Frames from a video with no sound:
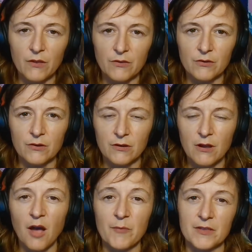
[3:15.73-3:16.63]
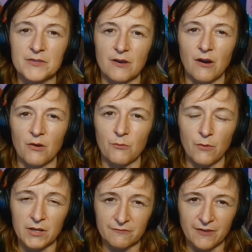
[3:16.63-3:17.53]
your comments are
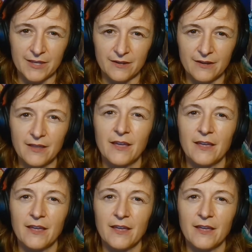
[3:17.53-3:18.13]
invited